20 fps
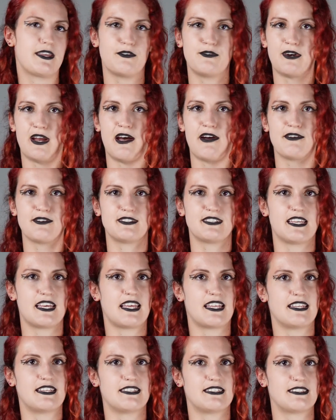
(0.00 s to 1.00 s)
around
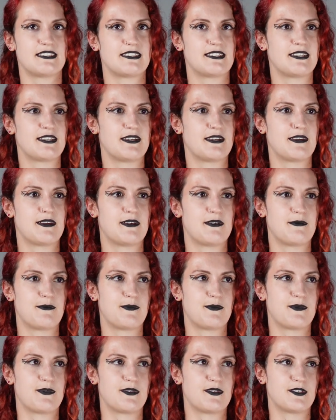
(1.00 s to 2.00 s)
and
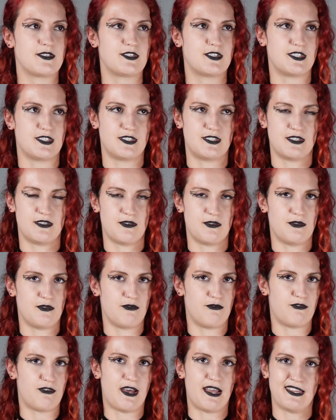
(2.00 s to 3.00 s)
just
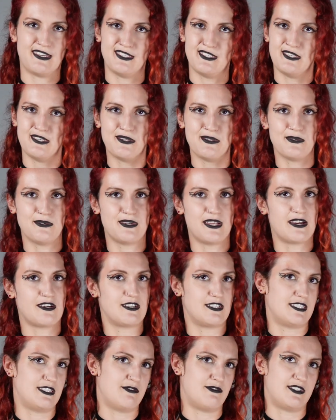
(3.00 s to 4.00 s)
find new
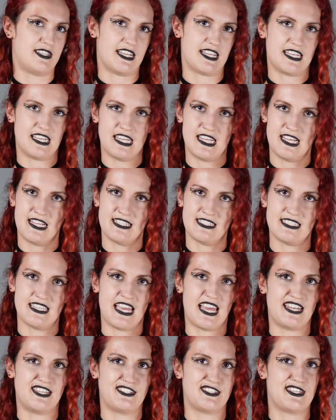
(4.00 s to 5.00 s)
narrative techniques
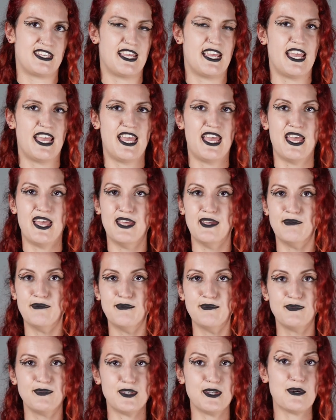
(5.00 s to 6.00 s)
and
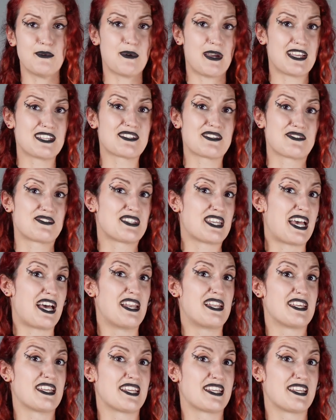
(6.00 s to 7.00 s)
new ways of
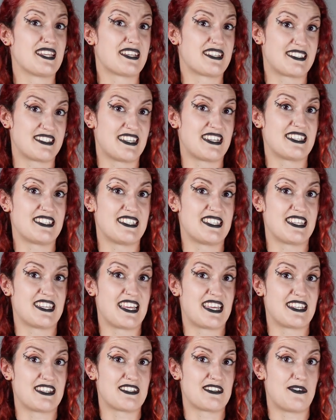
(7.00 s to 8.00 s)
telling exciting
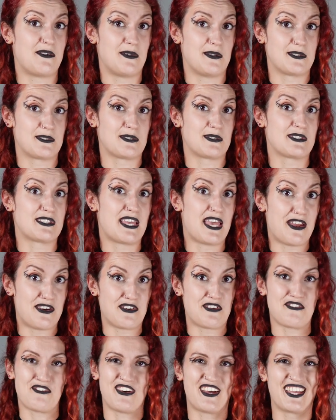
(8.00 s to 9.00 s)
and also
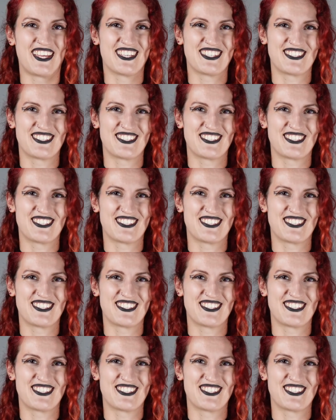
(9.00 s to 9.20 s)
terrifying